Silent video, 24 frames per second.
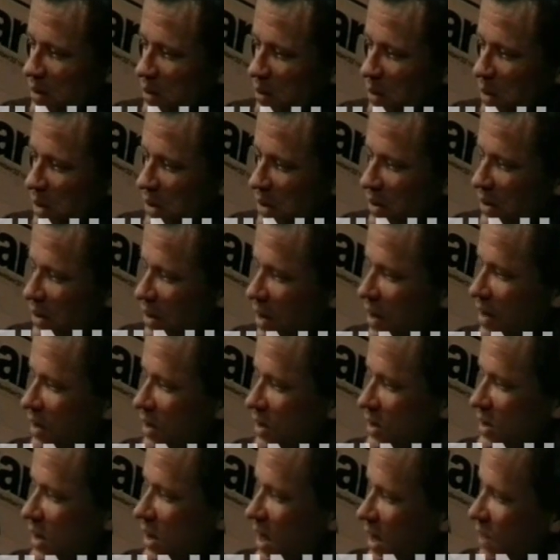when you're an
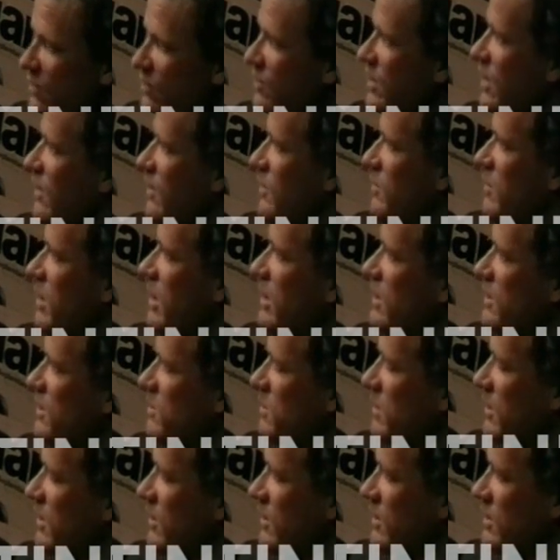artist, I've found in my
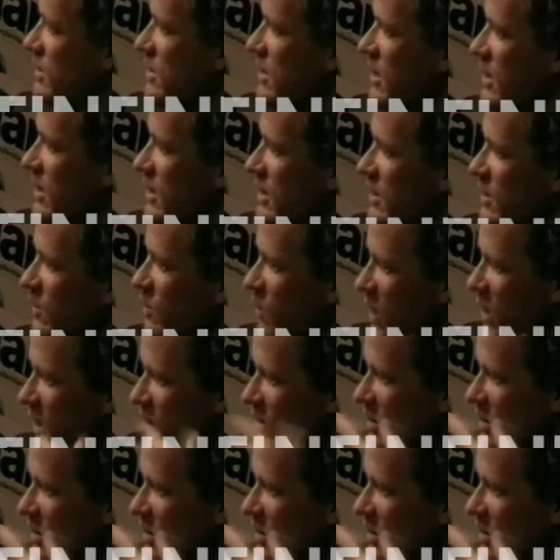experience that when,